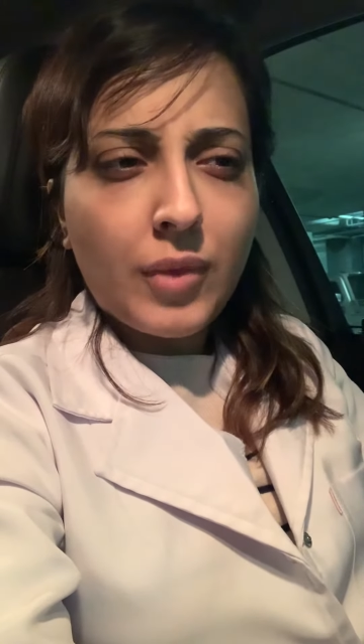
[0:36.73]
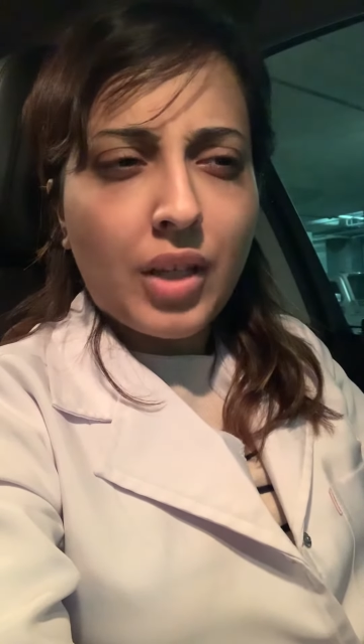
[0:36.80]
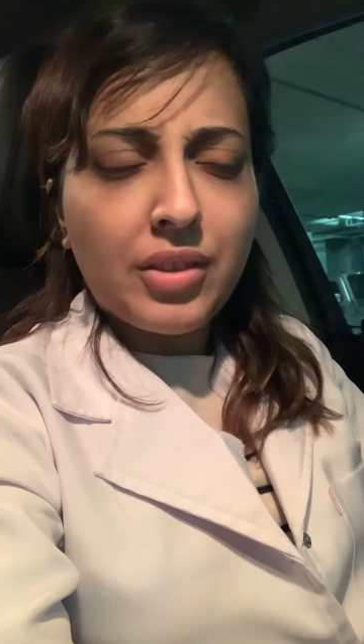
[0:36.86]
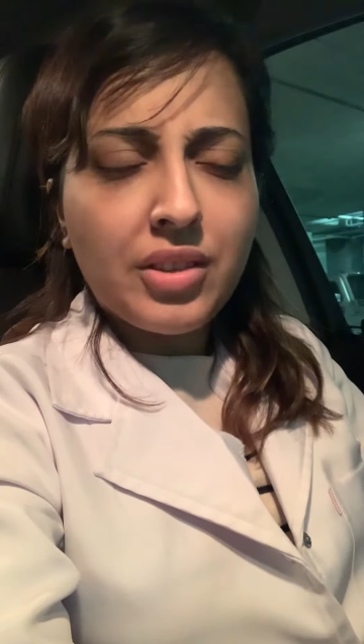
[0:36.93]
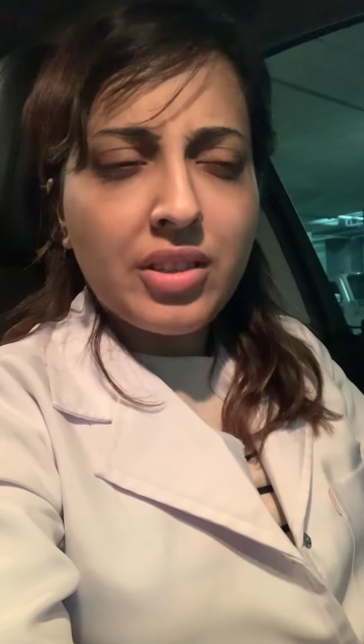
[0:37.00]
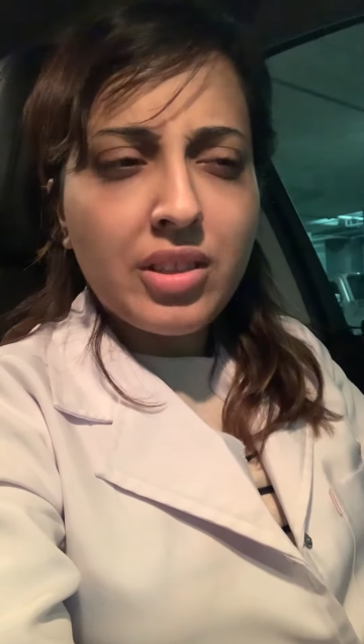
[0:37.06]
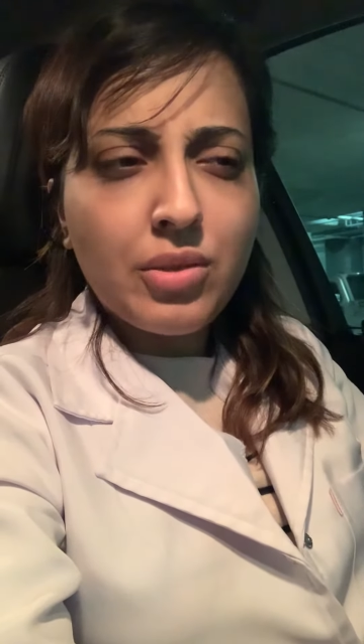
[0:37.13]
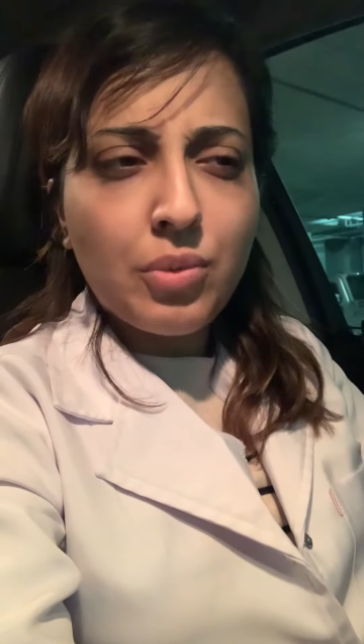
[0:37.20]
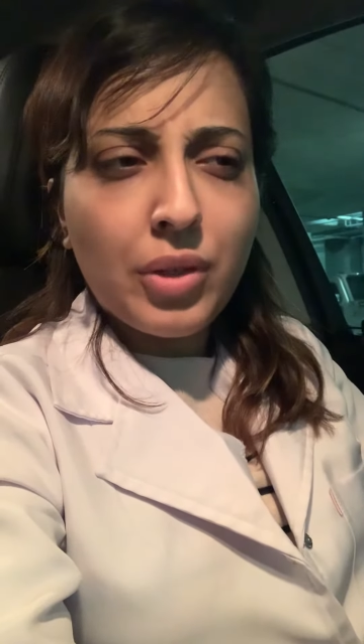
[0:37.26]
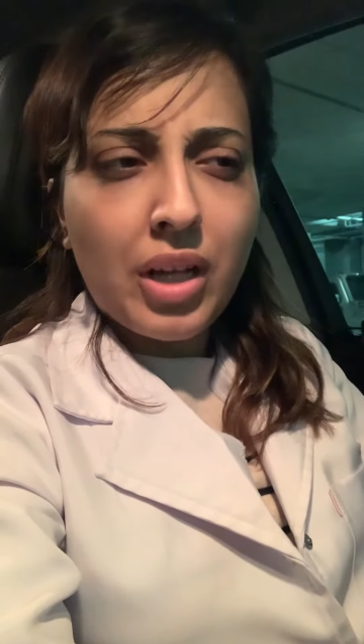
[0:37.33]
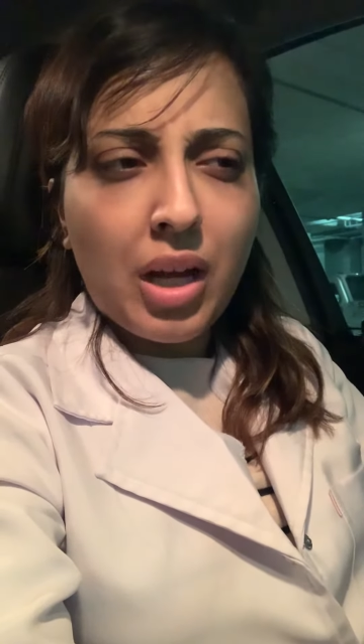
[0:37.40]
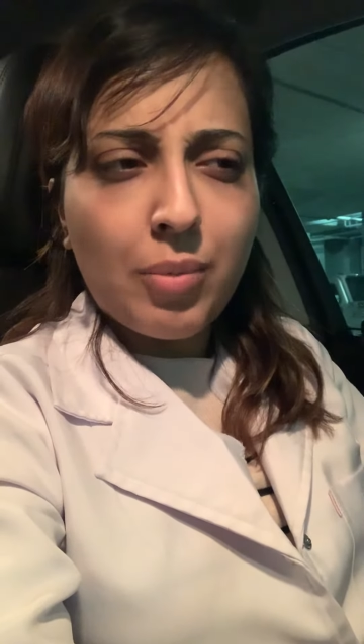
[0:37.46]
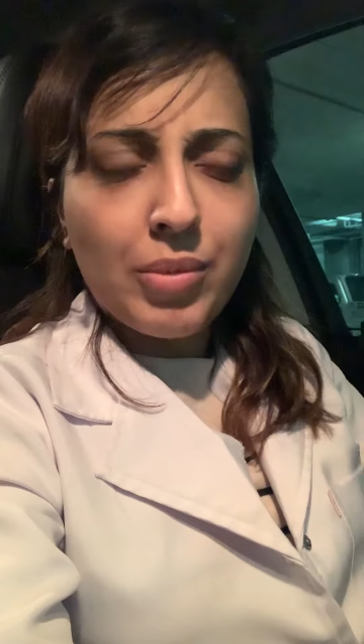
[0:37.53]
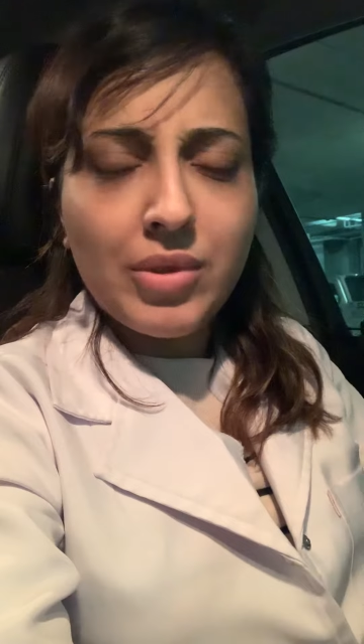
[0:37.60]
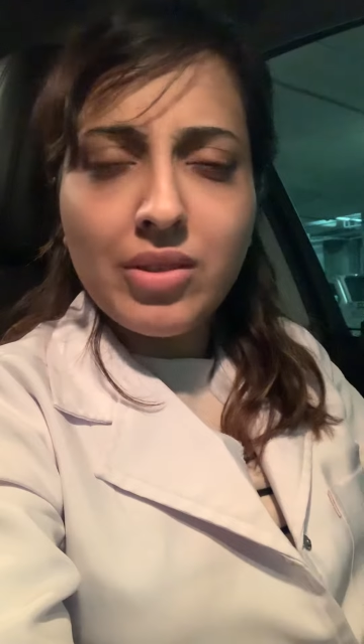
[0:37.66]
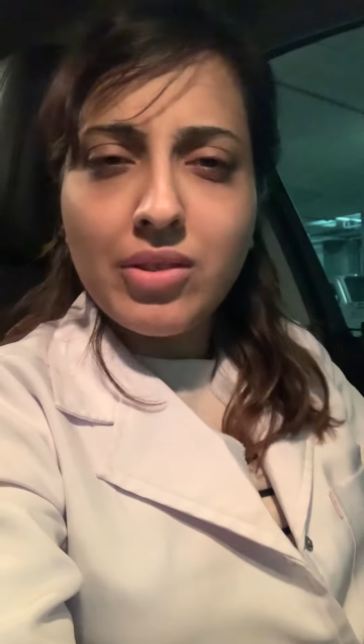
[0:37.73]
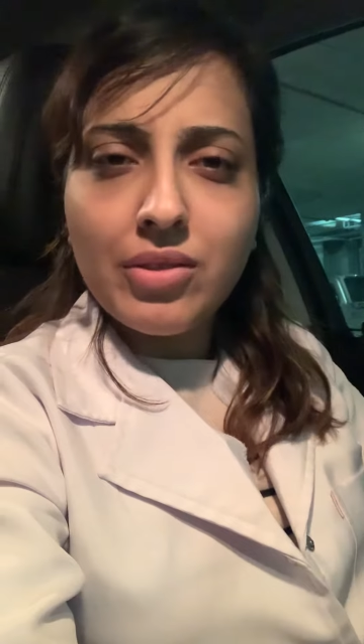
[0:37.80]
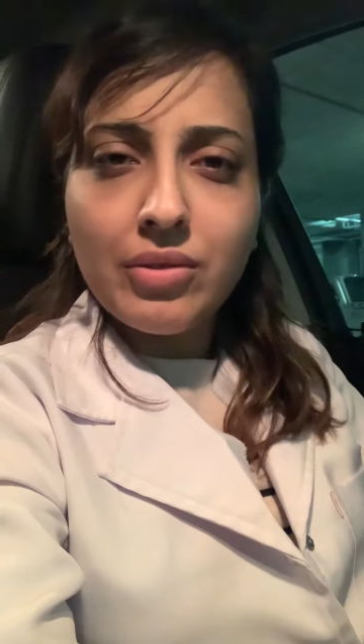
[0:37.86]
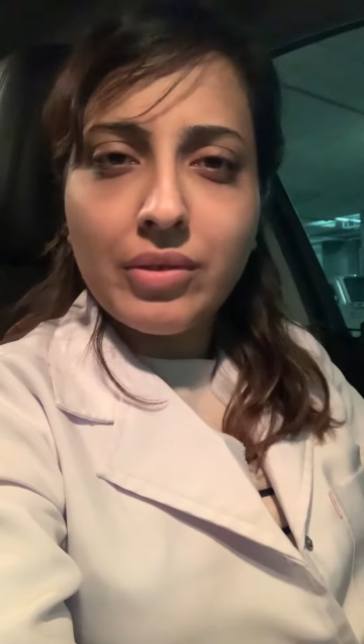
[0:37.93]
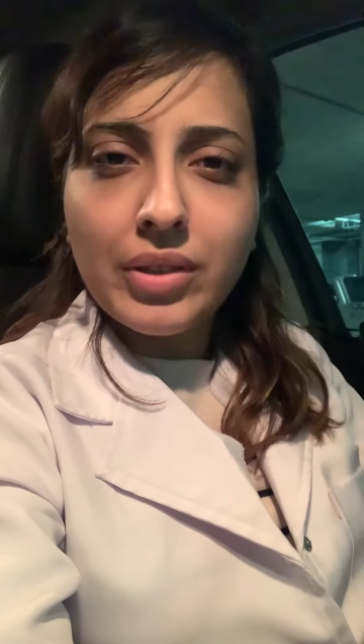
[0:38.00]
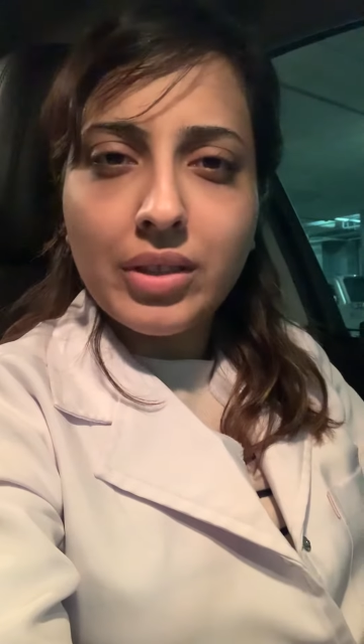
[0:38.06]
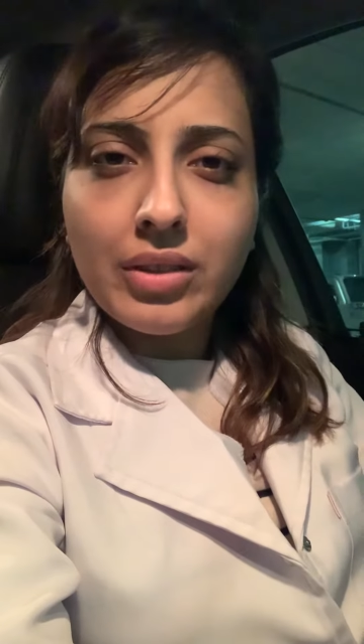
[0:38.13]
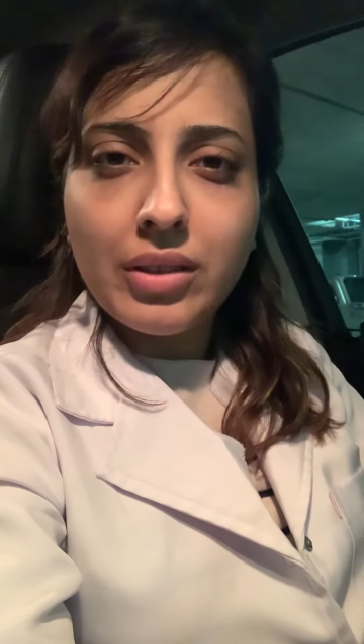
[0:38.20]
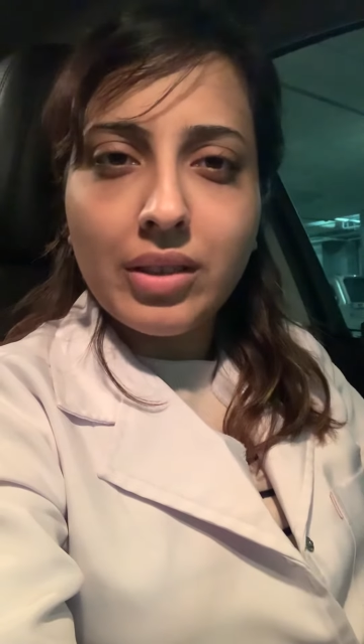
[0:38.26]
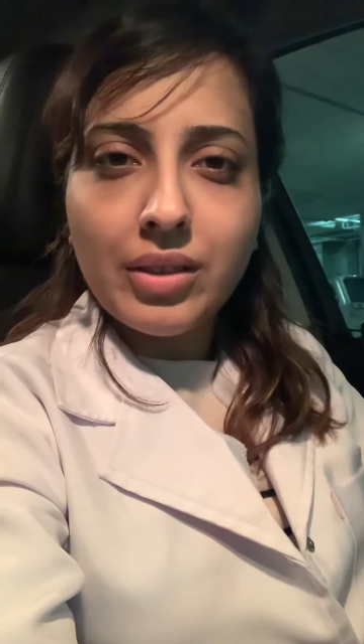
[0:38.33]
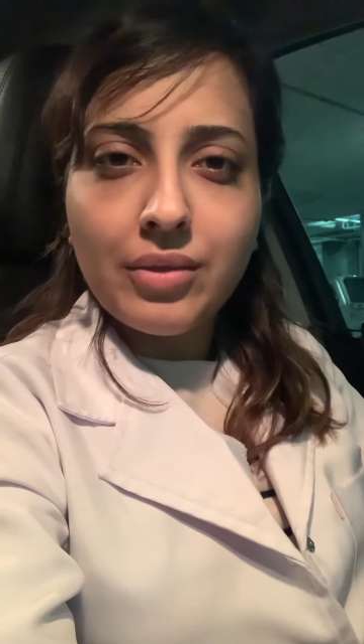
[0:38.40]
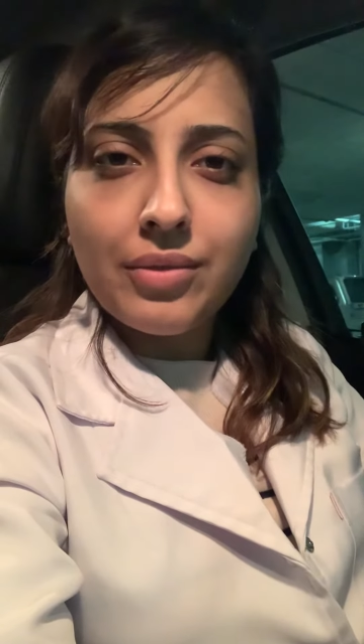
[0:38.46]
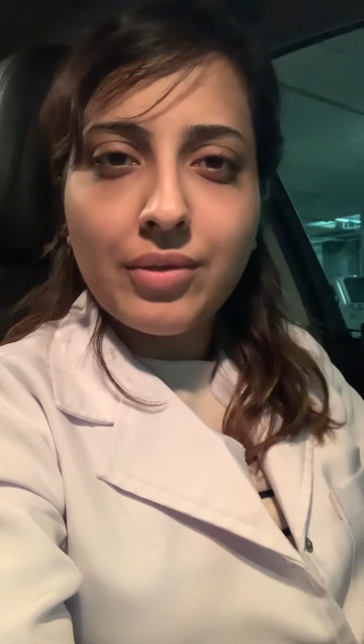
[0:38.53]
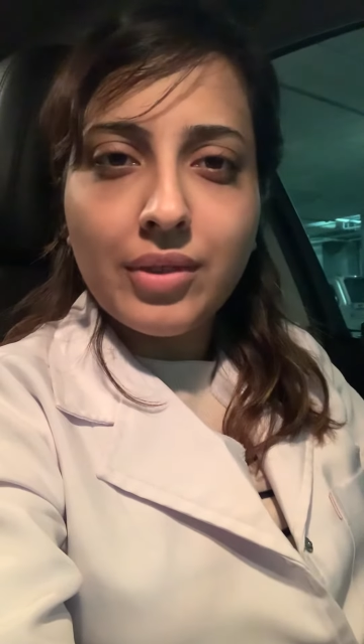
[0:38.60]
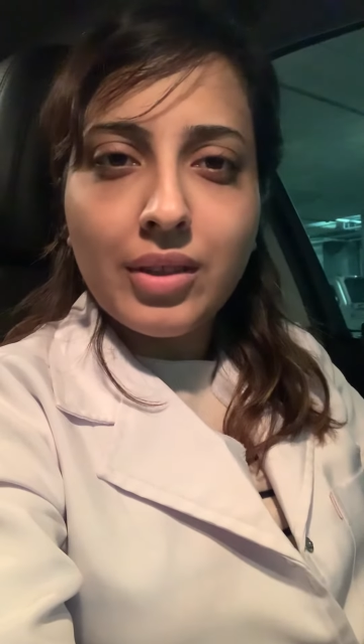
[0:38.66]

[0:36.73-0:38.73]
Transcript: this is what happens in real life